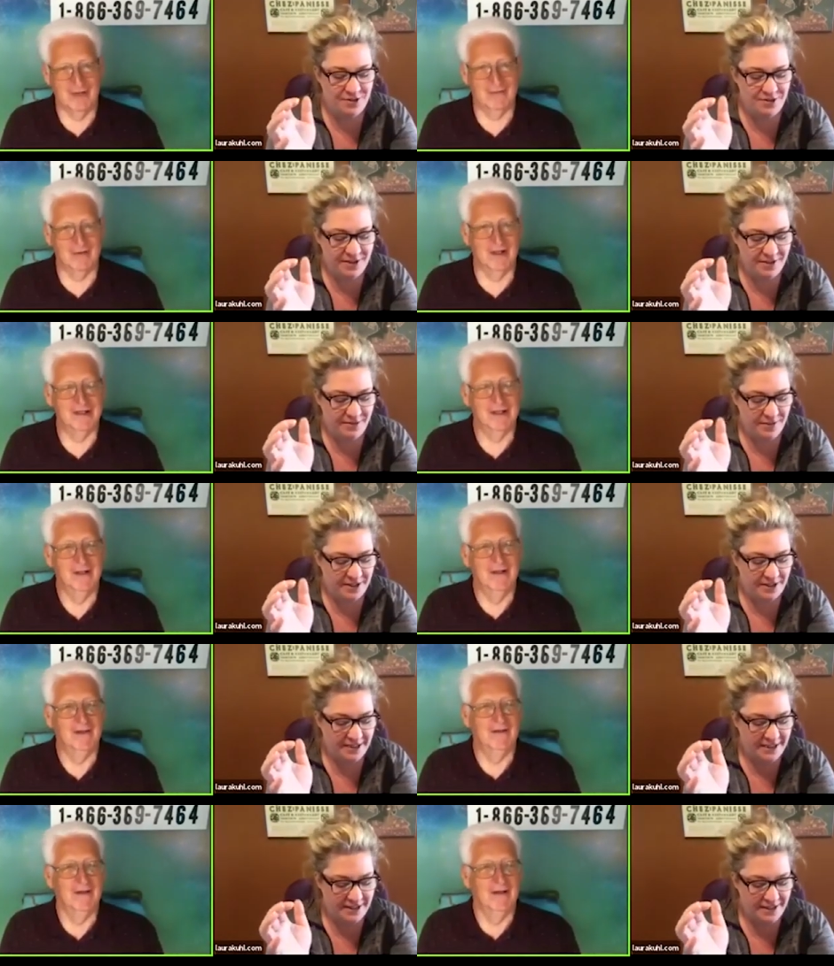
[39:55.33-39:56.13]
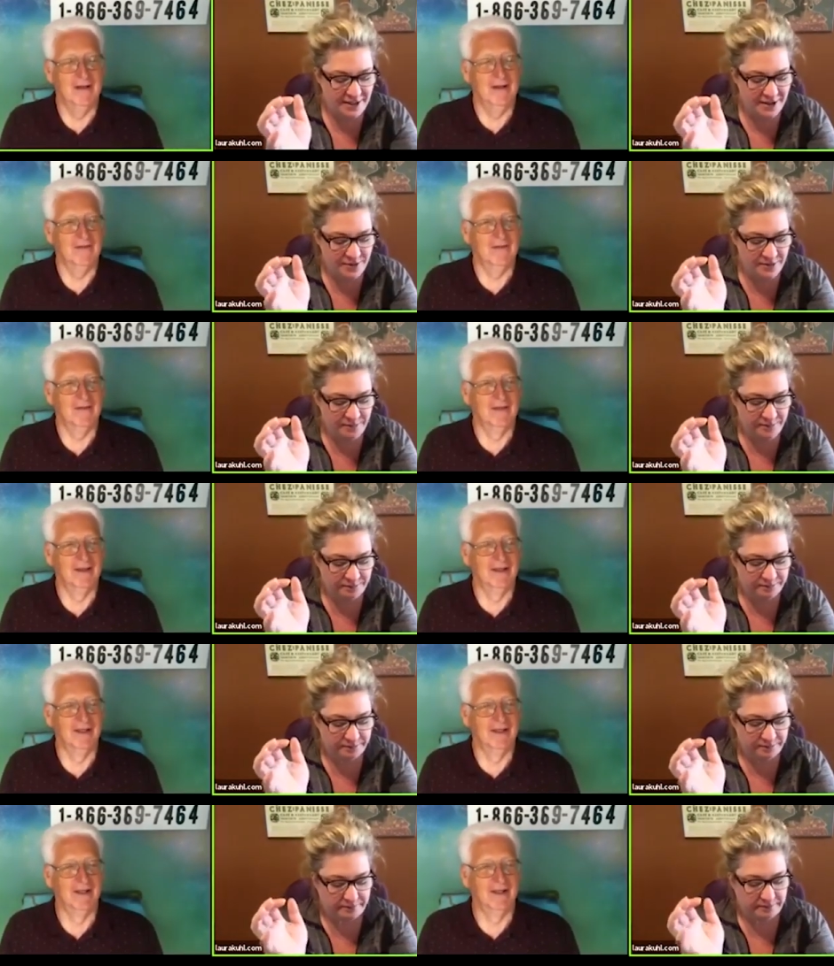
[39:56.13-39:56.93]
Speaker 1: I realized though?
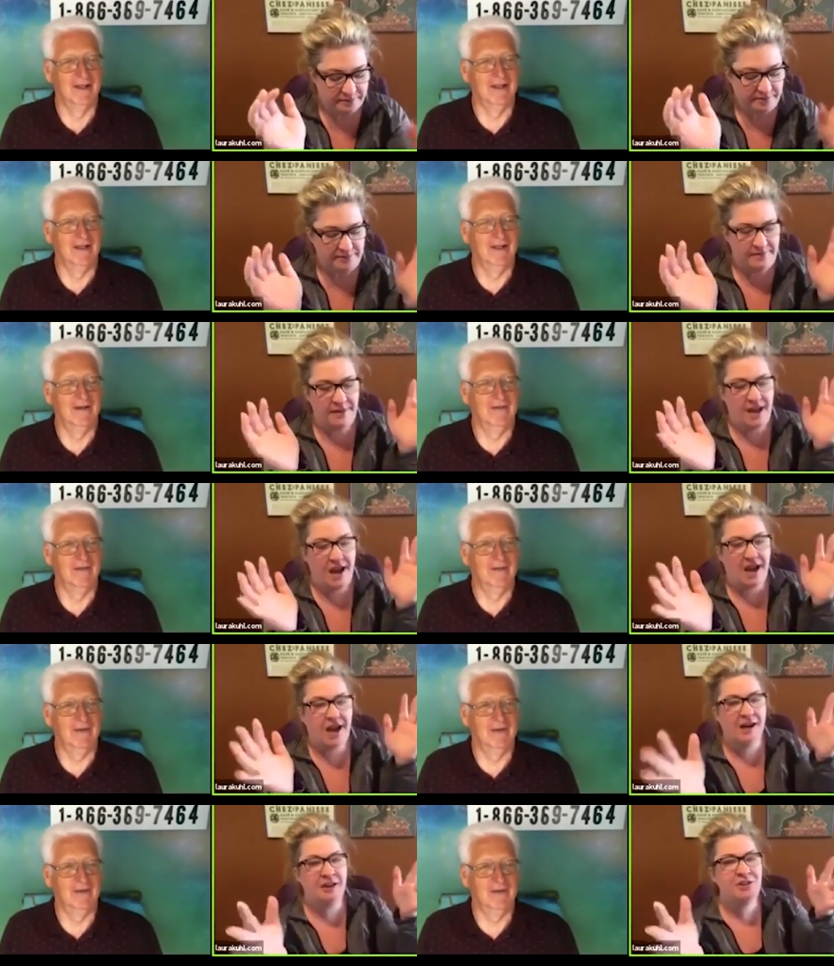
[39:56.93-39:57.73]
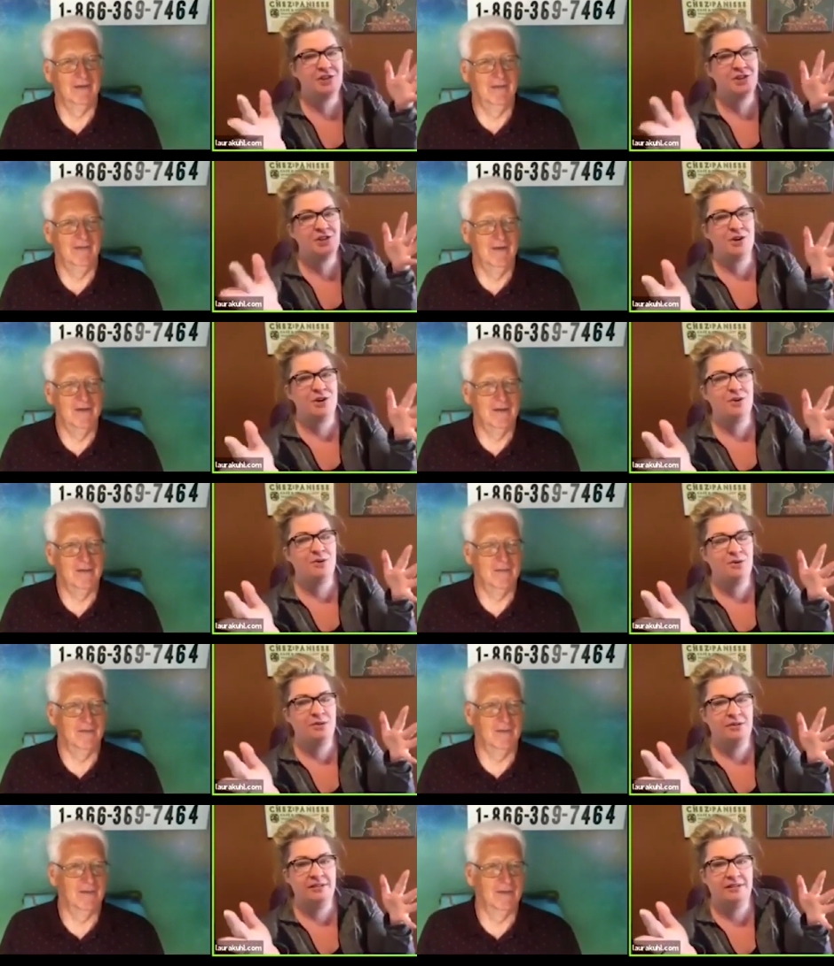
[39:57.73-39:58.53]
our
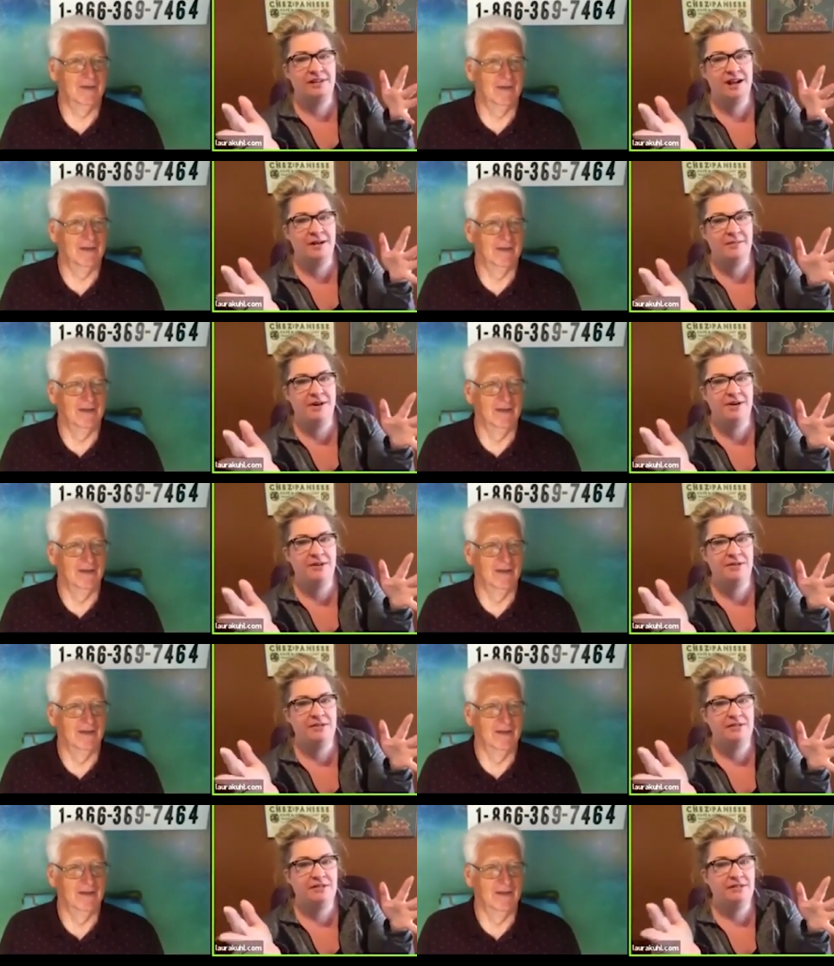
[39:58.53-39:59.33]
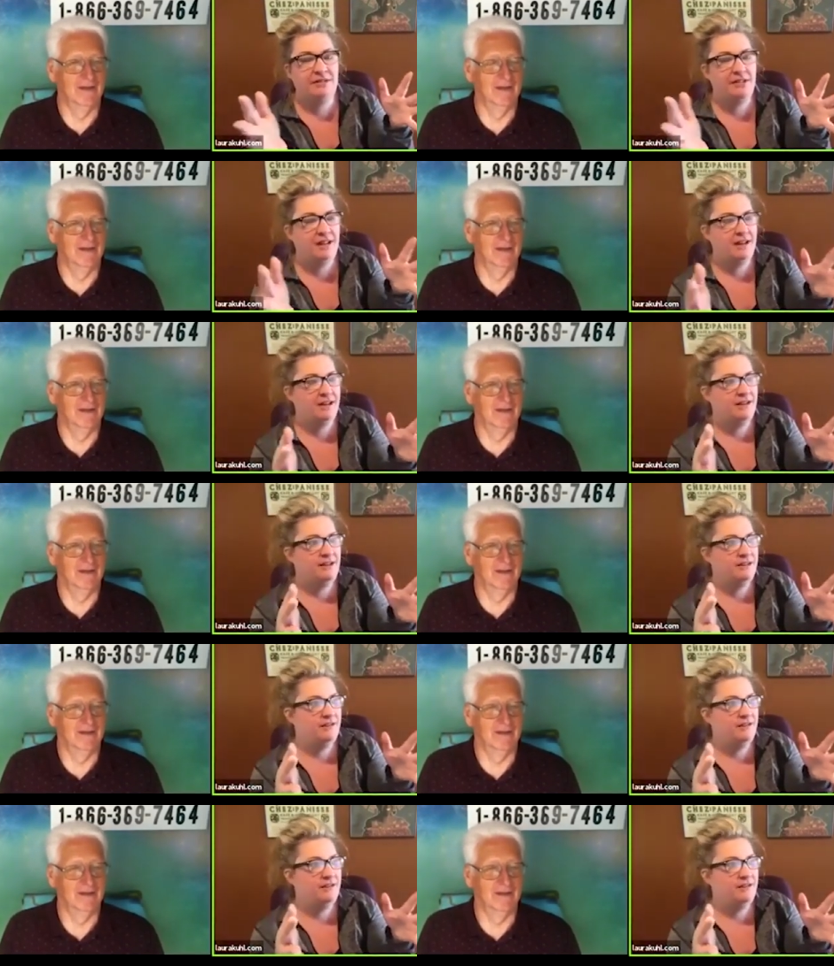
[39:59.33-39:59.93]
show about love